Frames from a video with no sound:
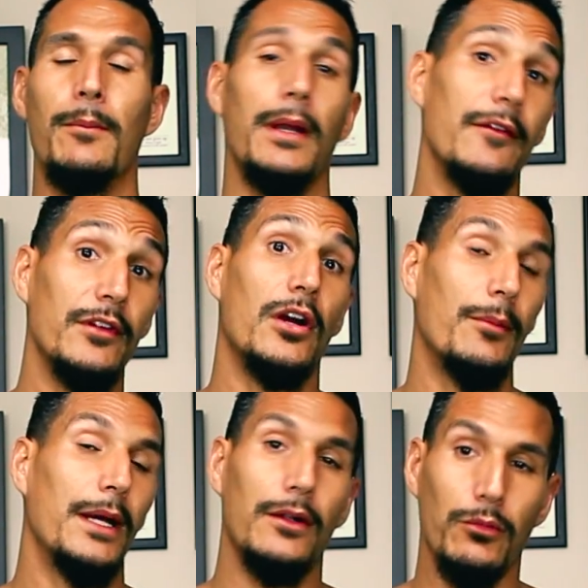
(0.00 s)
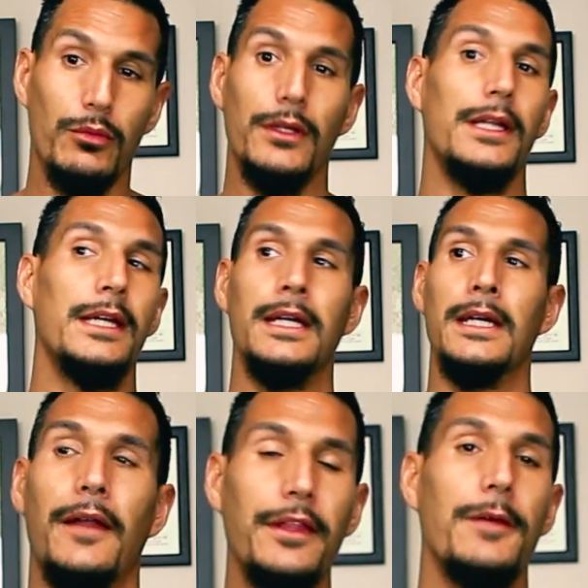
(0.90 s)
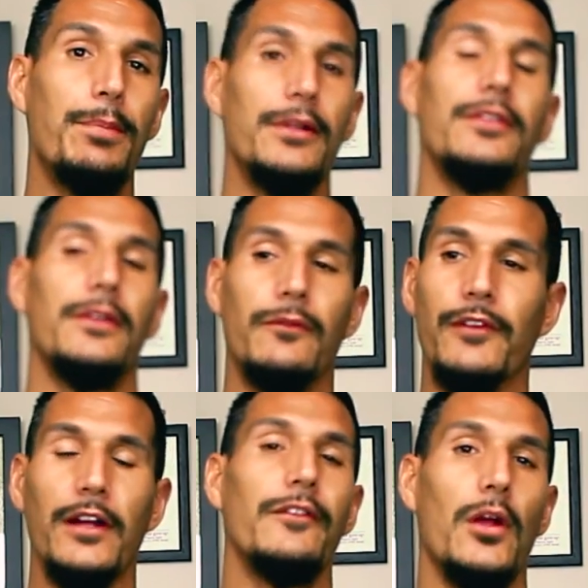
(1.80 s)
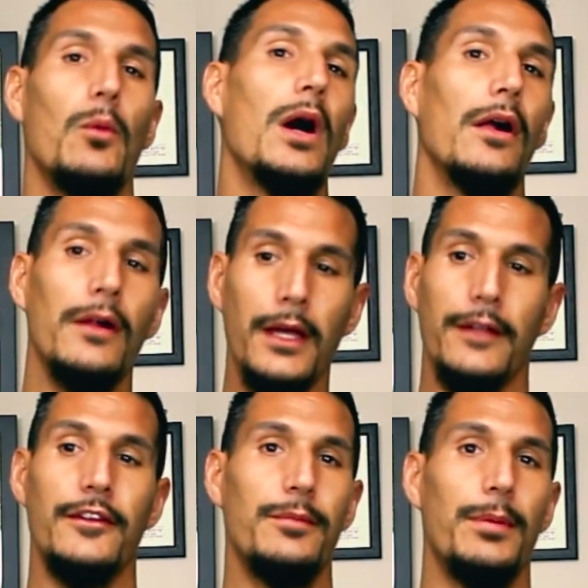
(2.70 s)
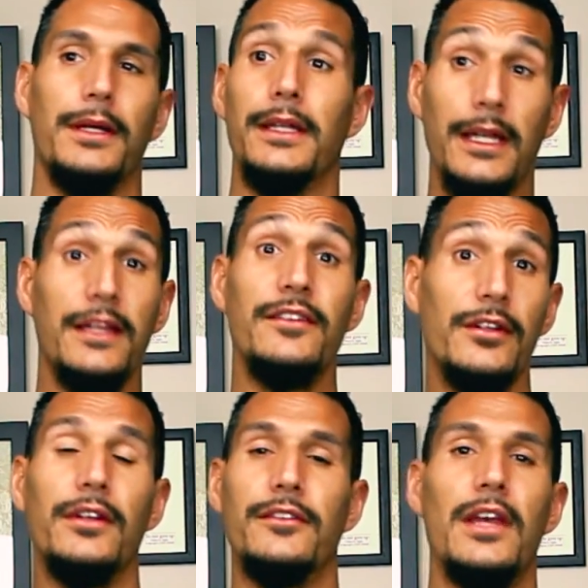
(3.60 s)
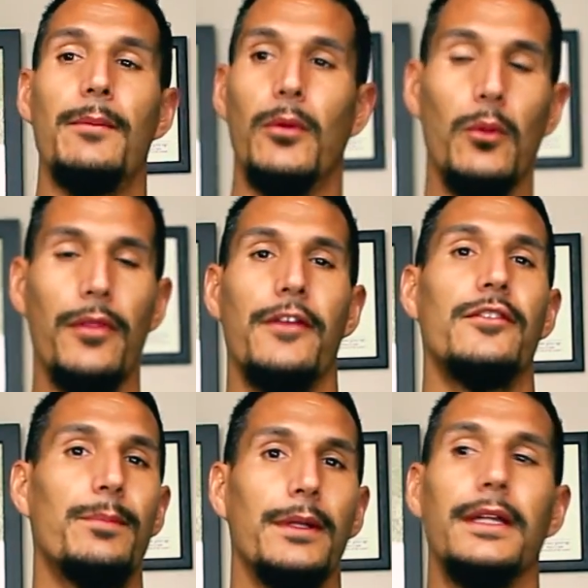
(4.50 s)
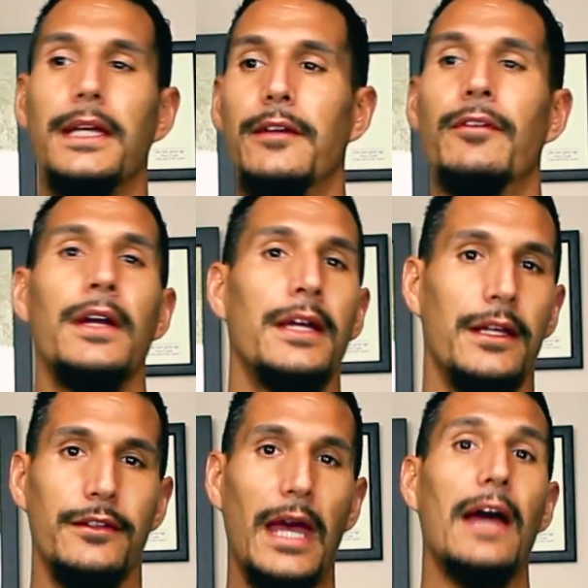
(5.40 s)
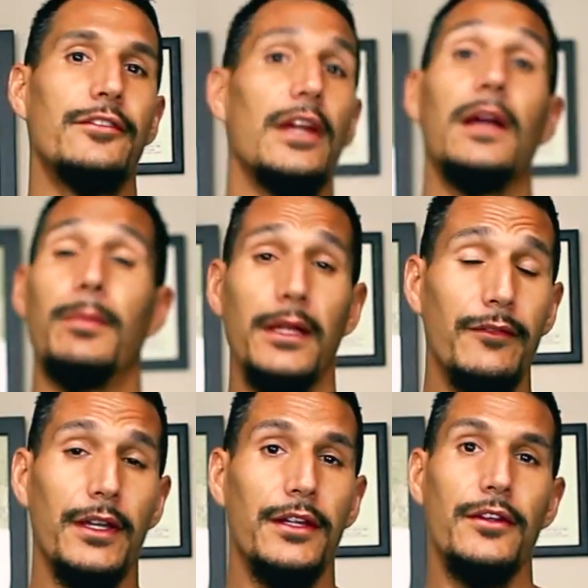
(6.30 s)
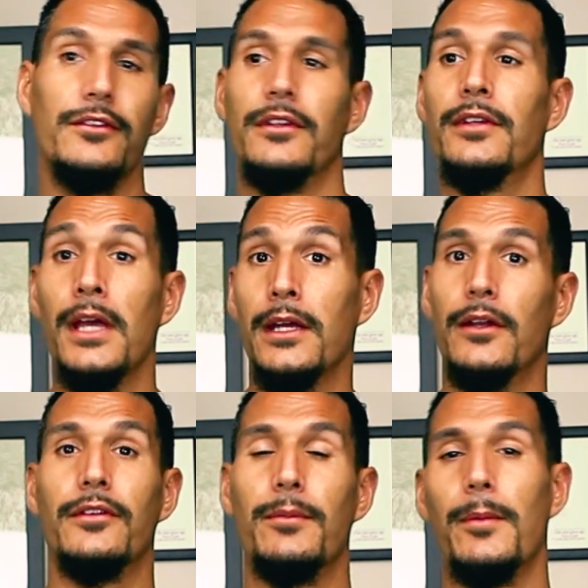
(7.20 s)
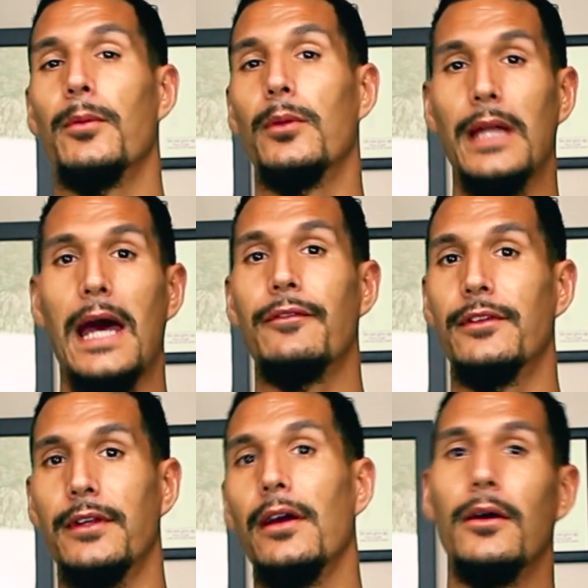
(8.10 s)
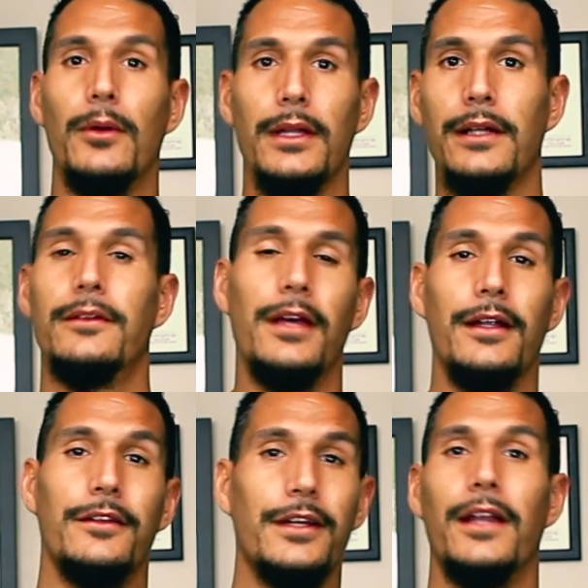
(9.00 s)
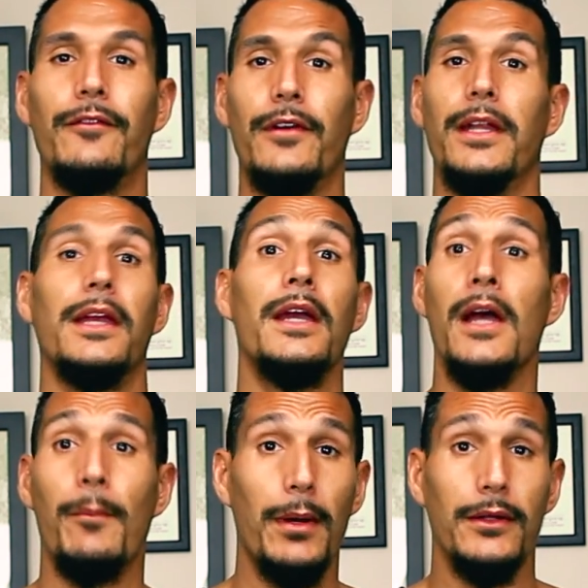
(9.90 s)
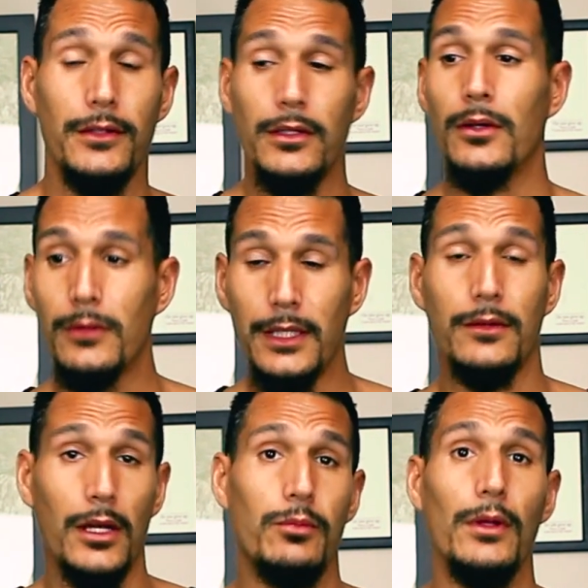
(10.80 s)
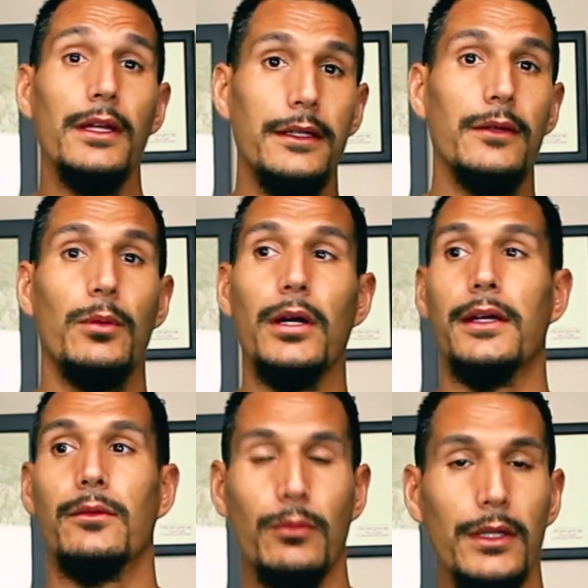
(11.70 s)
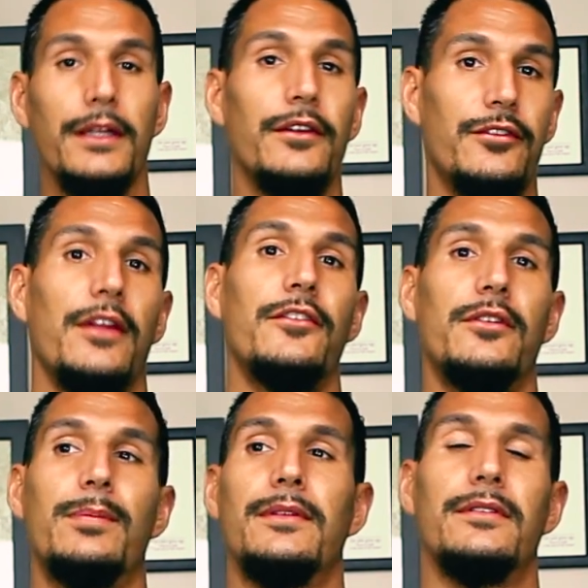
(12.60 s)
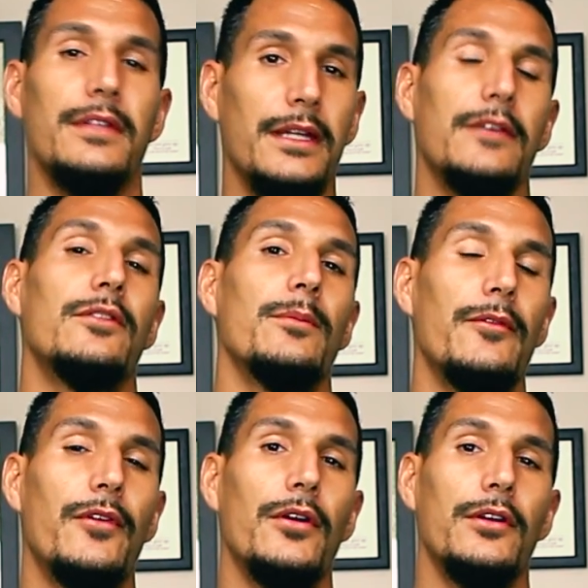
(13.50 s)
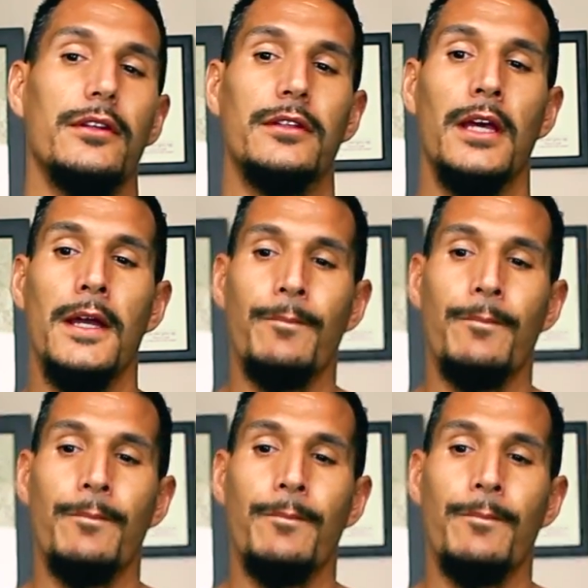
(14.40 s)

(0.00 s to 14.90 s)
But Evan Carmichael really, I think he puts it very, very well in this book, and, and he's a good example with his believe, his hashtag believe that he uses. You know, some people will laugh and say, "Oh, well, that's that's kind of funny," but you know, it, it really did work. It really did change his business, and it gives him a focus.